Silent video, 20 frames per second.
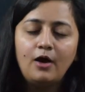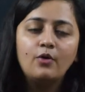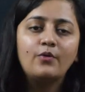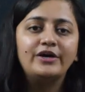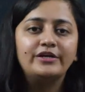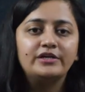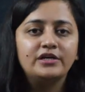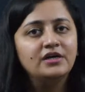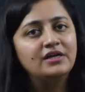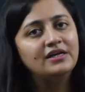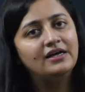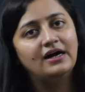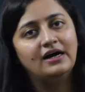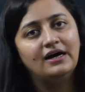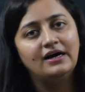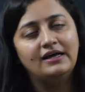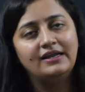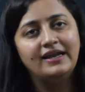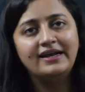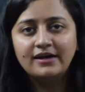okay
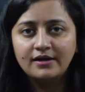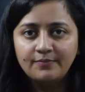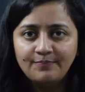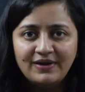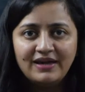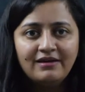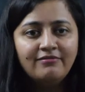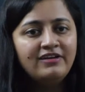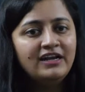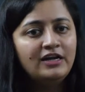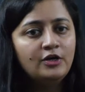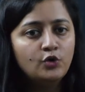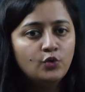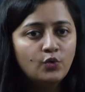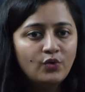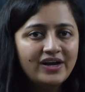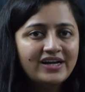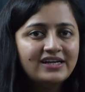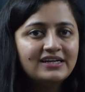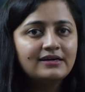uh, let it be we'll
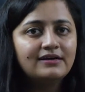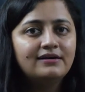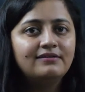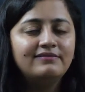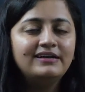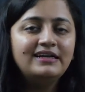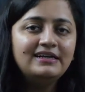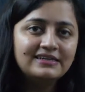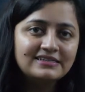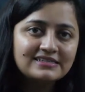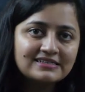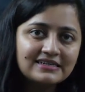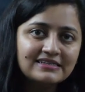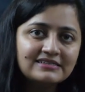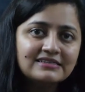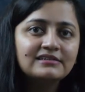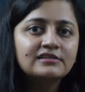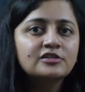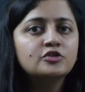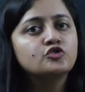do it we'll
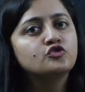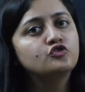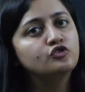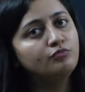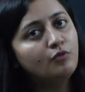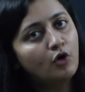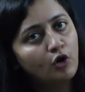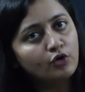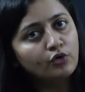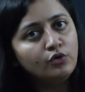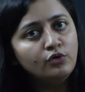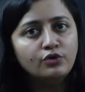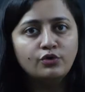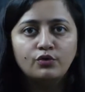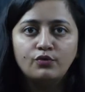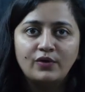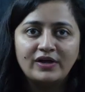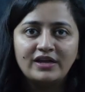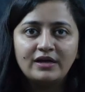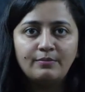discuss it tomorrow
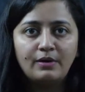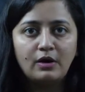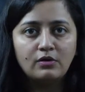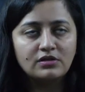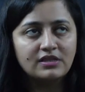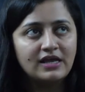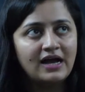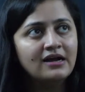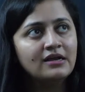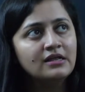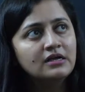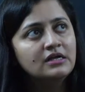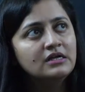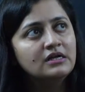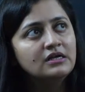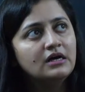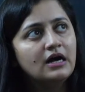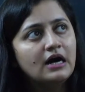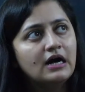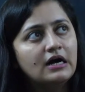don't worry about that
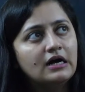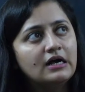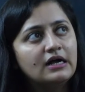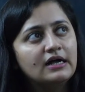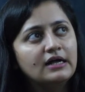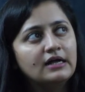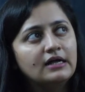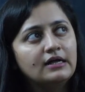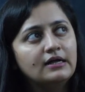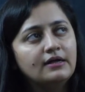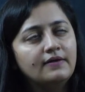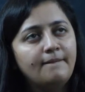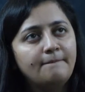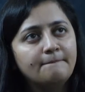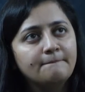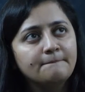uh,